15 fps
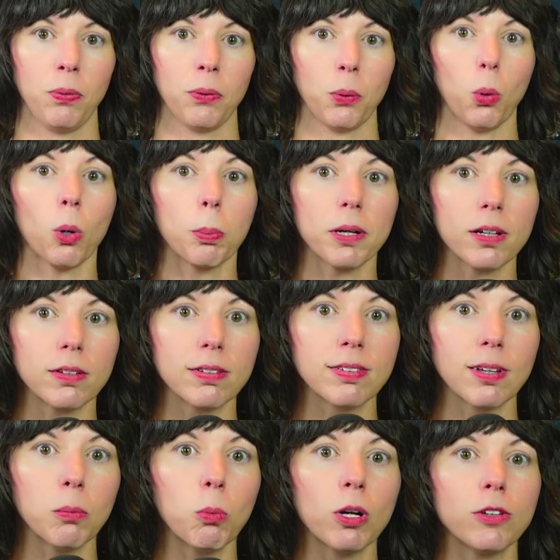or because
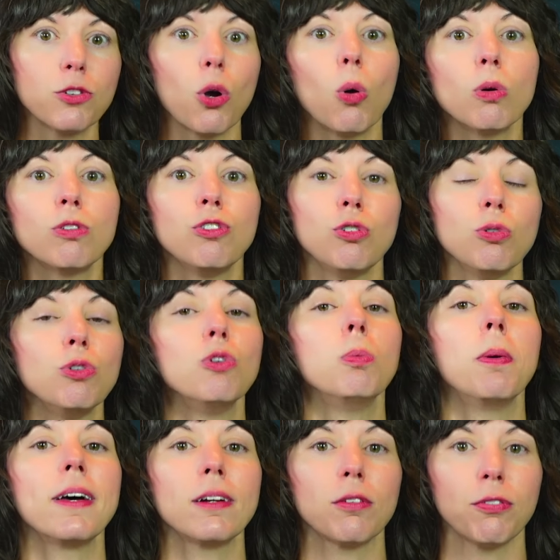someone told you you
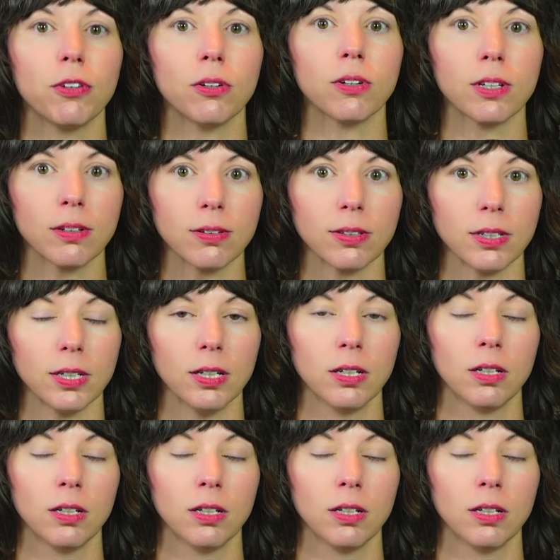better feel guilty.